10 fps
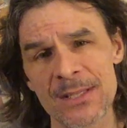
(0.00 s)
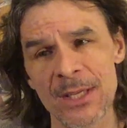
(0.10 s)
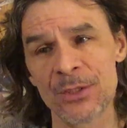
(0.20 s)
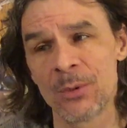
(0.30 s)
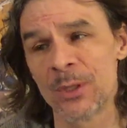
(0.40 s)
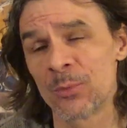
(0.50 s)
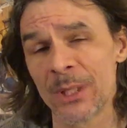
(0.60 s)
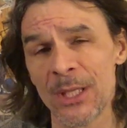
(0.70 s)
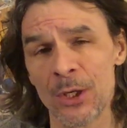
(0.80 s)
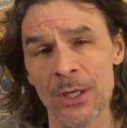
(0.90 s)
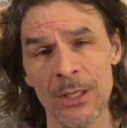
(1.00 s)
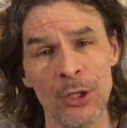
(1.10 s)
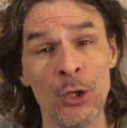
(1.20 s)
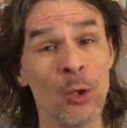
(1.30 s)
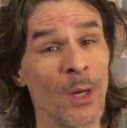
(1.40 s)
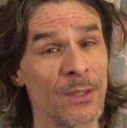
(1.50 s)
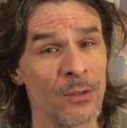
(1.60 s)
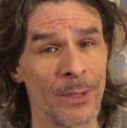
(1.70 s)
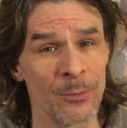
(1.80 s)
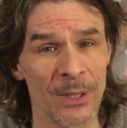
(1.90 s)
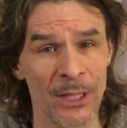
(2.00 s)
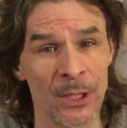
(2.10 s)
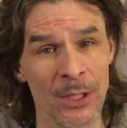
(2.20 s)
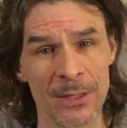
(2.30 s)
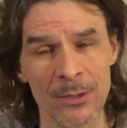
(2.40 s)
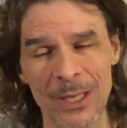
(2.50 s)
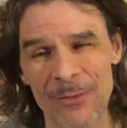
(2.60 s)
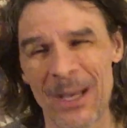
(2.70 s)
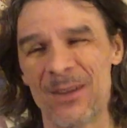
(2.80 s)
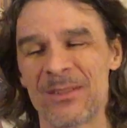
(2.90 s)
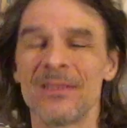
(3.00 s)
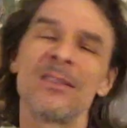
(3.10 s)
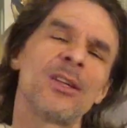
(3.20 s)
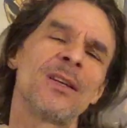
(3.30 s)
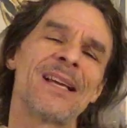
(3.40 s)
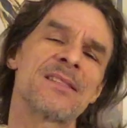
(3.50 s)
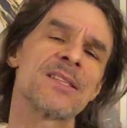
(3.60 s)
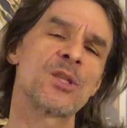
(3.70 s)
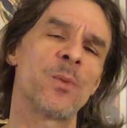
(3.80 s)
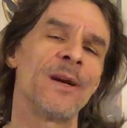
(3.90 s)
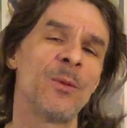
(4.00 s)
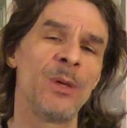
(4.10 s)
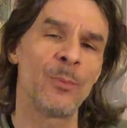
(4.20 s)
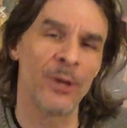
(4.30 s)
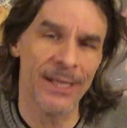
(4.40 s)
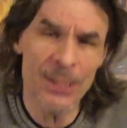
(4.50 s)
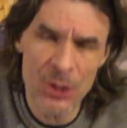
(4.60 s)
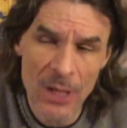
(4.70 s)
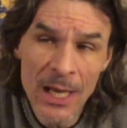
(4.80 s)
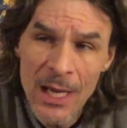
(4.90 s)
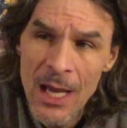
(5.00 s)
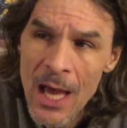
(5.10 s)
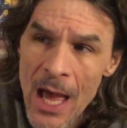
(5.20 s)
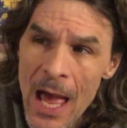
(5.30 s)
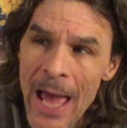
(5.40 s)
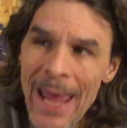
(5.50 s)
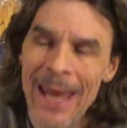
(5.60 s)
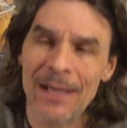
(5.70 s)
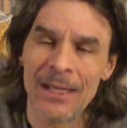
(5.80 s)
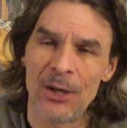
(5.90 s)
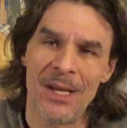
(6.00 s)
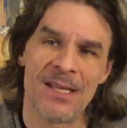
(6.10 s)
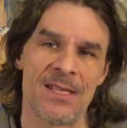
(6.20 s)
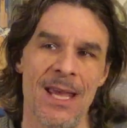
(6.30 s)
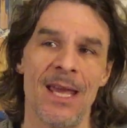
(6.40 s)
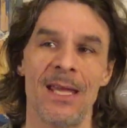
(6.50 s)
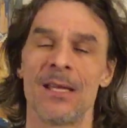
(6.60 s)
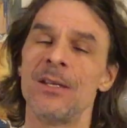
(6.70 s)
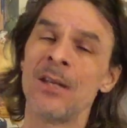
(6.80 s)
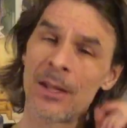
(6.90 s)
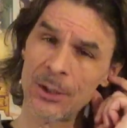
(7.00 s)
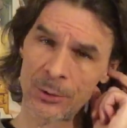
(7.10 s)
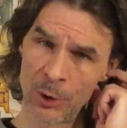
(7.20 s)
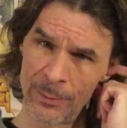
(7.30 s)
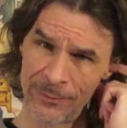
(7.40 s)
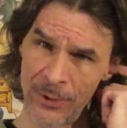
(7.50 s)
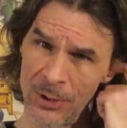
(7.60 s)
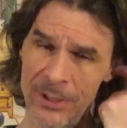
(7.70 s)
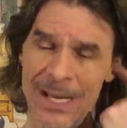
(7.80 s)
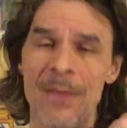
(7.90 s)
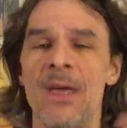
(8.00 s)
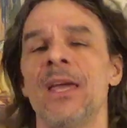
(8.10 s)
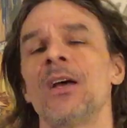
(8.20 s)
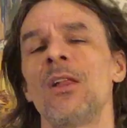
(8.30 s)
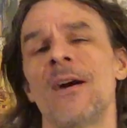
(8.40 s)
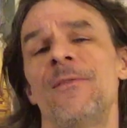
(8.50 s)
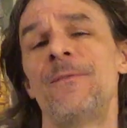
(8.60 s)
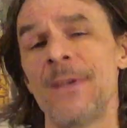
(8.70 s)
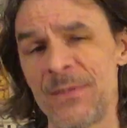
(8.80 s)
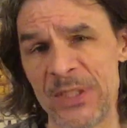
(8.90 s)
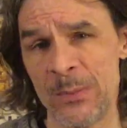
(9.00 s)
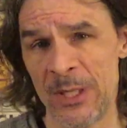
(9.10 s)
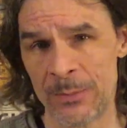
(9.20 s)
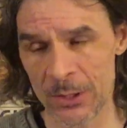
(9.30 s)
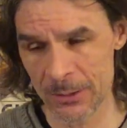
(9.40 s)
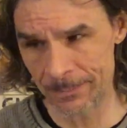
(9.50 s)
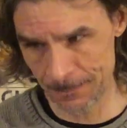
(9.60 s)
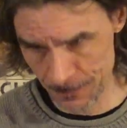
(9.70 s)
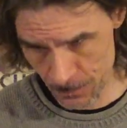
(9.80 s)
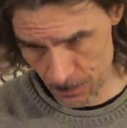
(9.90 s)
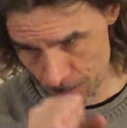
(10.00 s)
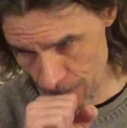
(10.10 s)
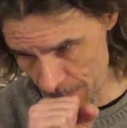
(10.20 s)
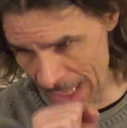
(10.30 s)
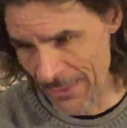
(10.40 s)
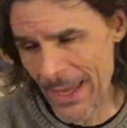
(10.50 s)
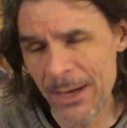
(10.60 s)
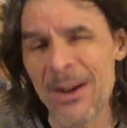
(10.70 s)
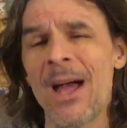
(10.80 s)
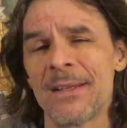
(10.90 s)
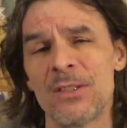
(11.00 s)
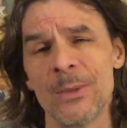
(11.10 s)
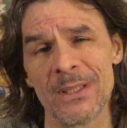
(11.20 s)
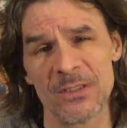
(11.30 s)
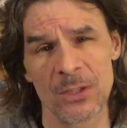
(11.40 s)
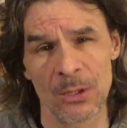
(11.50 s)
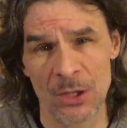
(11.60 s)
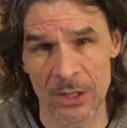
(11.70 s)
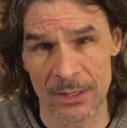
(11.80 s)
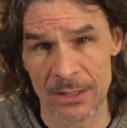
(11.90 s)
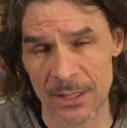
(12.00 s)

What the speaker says: They're doing really good. You are doing really good. You have about a little less than 20 people each. And there is another group further down the hill of 50 people. And they're not doing so good.